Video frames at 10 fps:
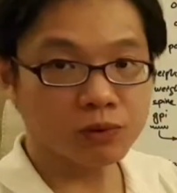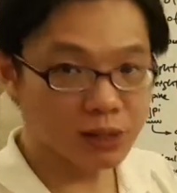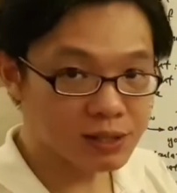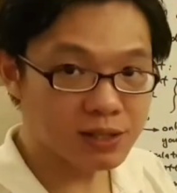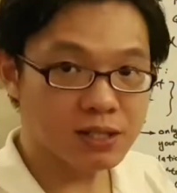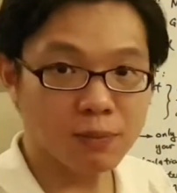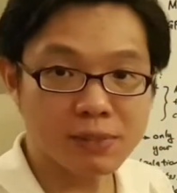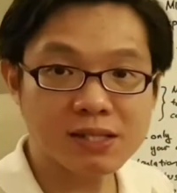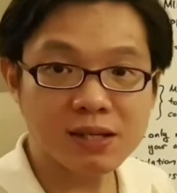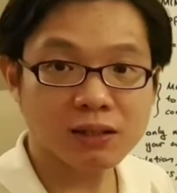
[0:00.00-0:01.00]
This is a
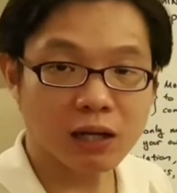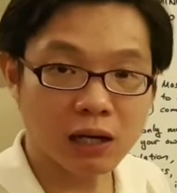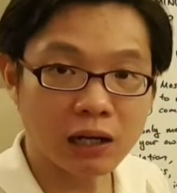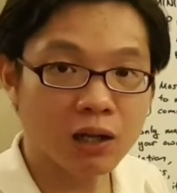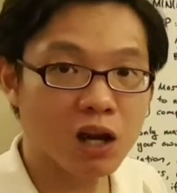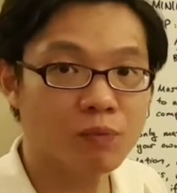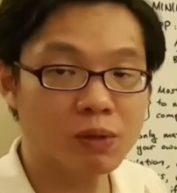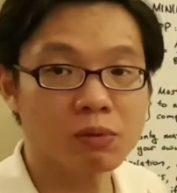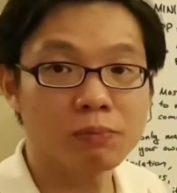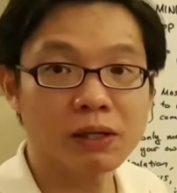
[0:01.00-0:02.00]
mistake that a lot of
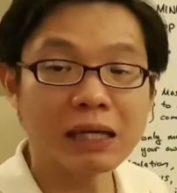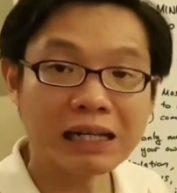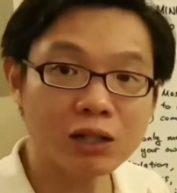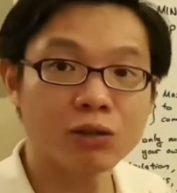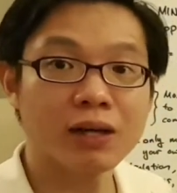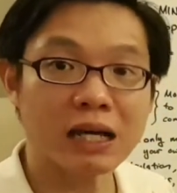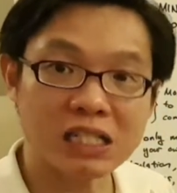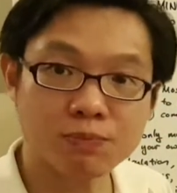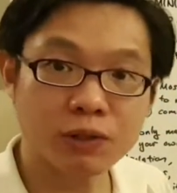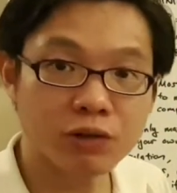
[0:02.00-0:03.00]
people make, including
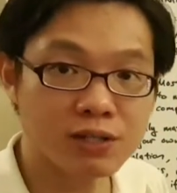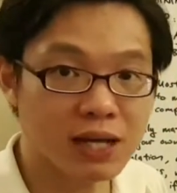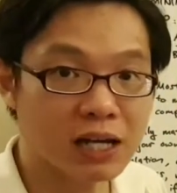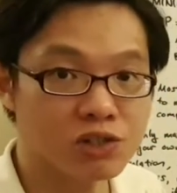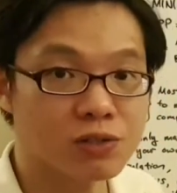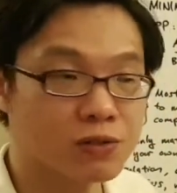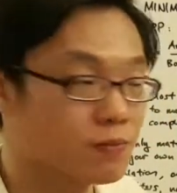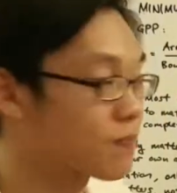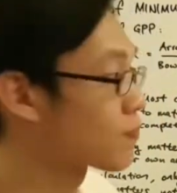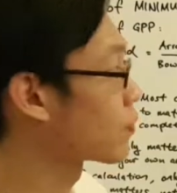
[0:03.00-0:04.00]
experienced archers.